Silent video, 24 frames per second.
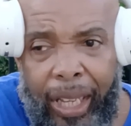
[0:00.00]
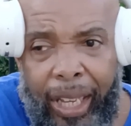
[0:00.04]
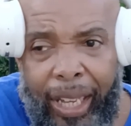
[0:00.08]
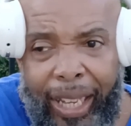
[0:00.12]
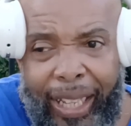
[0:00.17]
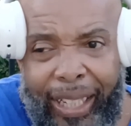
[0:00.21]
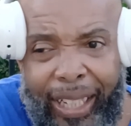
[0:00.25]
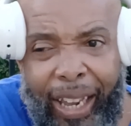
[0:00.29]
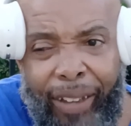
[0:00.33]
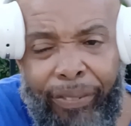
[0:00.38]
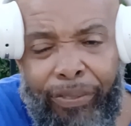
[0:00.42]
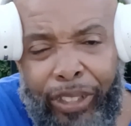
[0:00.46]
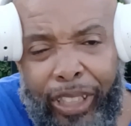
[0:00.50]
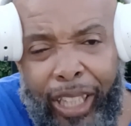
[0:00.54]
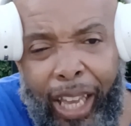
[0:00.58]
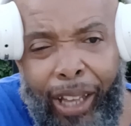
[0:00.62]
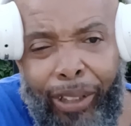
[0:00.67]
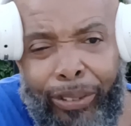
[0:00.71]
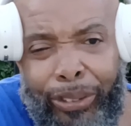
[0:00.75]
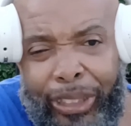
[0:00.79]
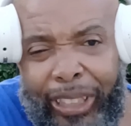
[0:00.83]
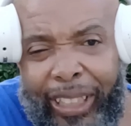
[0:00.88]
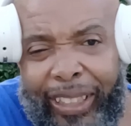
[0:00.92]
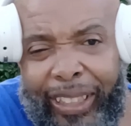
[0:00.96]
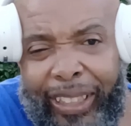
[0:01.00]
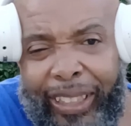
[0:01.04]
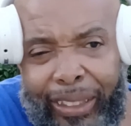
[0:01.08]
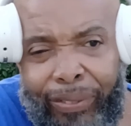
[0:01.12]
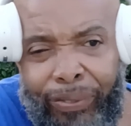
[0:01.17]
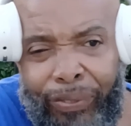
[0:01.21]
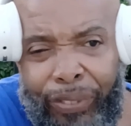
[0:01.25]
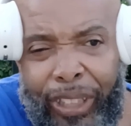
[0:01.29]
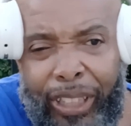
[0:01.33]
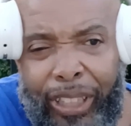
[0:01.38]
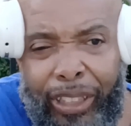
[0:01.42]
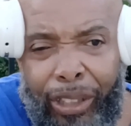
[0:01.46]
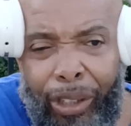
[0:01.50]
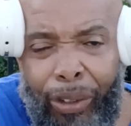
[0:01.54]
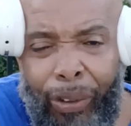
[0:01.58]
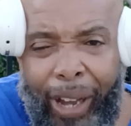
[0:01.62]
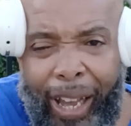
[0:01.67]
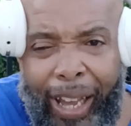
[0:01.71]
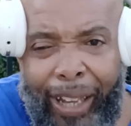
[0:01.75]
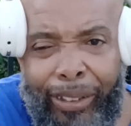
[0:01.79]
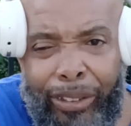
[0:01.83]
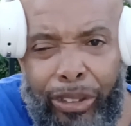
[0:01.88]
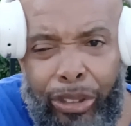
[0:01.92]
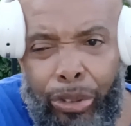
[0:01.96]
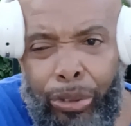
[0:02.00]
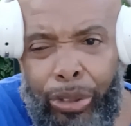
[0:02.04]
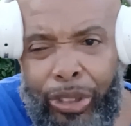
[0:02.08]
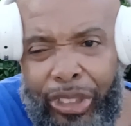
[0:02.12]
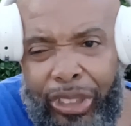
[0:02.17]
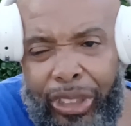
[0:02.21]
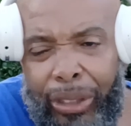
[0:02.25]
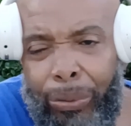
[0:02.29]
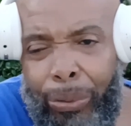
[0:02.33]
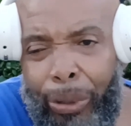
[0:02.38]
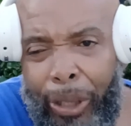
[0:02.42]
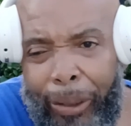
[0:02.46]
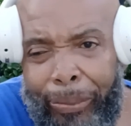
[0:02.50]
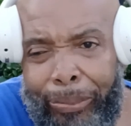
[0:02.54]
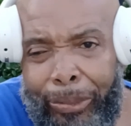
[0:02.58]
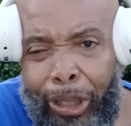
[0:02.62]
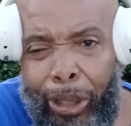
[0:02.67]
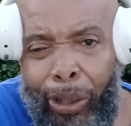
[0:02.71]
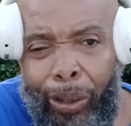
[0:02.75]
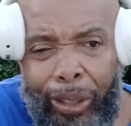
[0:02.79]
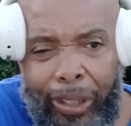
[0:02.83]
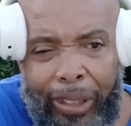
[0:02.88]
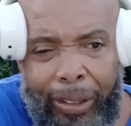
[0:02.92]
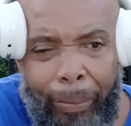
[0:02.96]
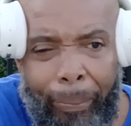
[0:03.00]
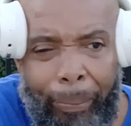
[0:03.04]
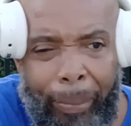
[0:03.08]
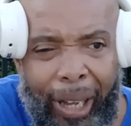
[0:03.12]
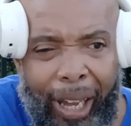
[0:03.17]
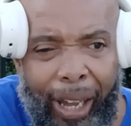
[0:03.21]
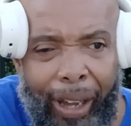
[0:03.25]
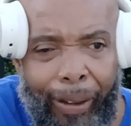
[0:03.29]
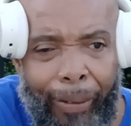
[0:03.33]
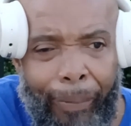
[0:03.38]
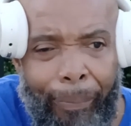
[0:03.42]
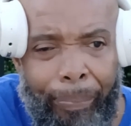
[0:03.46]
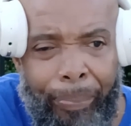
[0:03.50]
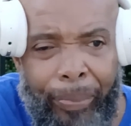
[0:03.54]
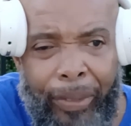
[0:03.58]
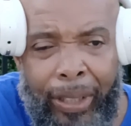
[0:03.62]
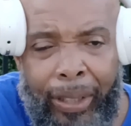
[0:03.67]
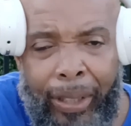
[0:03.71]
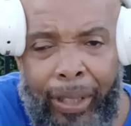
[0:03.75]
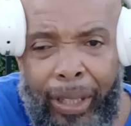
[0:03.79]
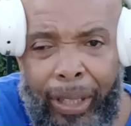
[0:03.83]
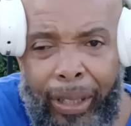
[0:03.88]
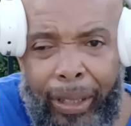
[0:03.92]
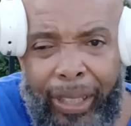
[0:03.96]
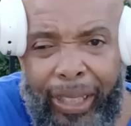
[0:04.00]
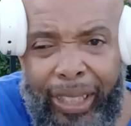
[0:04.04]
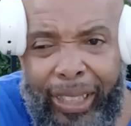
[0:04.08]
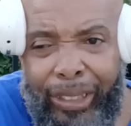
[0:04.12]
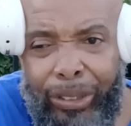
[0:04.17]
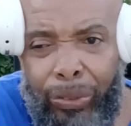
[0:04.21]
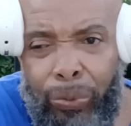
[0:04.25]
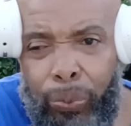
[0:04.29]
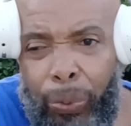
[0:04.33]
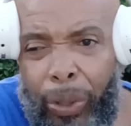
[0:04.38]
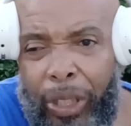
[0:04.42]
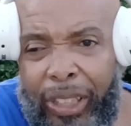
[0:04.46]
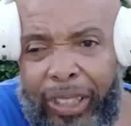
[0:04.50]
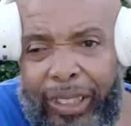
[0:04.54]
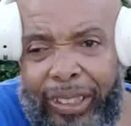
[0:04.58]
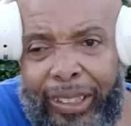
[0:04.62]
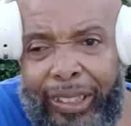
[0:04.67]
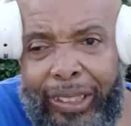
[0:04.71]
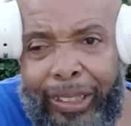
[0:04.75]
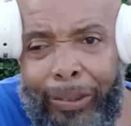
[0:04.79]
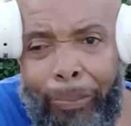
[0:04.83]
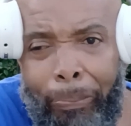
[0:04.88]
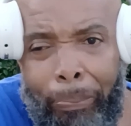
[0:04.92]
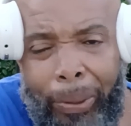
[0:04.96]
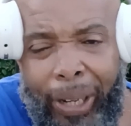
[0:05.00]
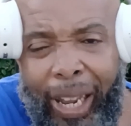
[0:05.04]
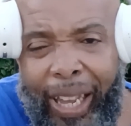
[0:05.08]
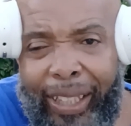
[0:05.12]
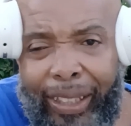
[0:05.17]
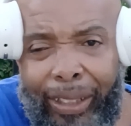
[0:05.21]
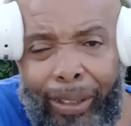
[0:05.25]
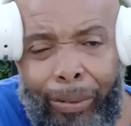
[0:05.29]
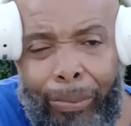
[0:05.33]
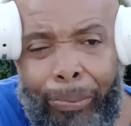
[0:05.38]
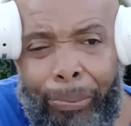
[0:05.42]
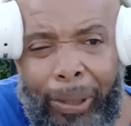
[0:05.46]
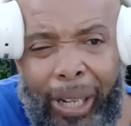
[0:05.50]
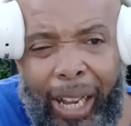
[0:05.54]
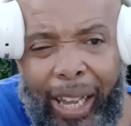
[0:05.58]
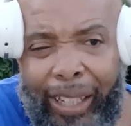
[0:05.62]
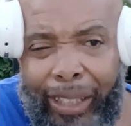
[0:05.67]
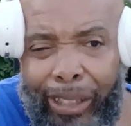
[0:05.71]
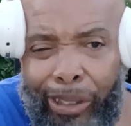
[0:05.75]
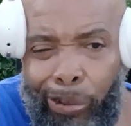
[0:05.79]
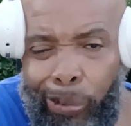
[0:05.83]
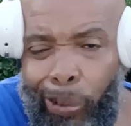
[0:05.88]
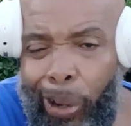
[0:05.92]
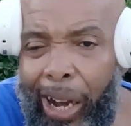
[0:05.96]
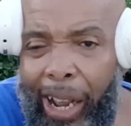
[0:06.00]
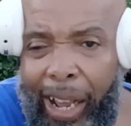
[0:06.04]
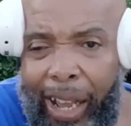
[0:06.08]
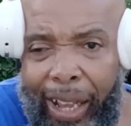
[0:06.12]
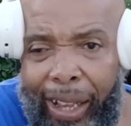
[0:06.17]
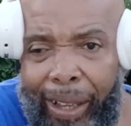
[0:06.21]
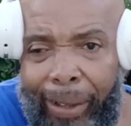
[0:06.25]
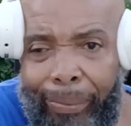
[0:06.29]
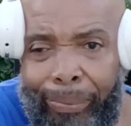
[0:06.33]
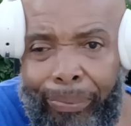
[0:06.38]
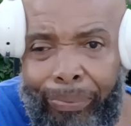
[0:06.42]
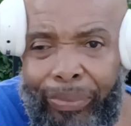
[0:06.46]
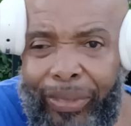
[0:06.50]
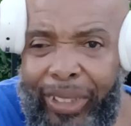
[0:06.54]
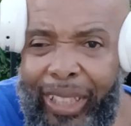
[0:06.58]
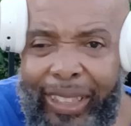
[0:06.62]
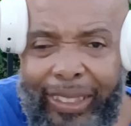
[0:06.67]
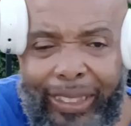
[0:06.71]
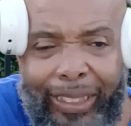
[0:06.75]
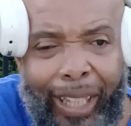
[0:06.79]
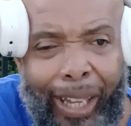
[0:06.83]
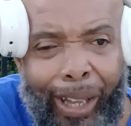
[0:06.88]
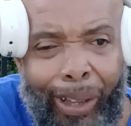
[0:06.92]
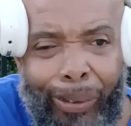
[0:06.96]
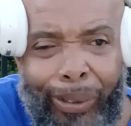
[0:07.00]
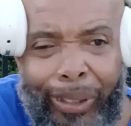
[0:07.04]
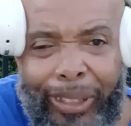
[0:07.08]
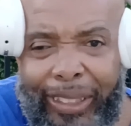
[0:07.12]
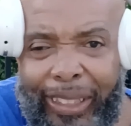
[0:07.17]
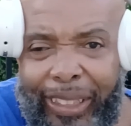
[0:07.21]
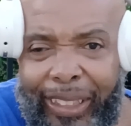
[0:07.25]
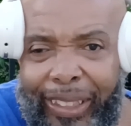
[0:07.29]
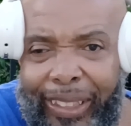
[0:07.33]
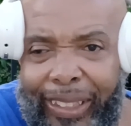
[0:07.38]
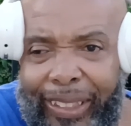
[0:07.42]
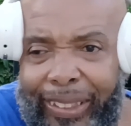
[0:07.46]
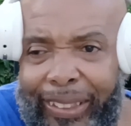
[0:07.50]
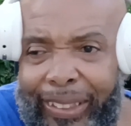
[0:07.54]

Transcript: and after y'all check this video out, you'll see what I'm talking about. It's really just black on black crime. That's all it is.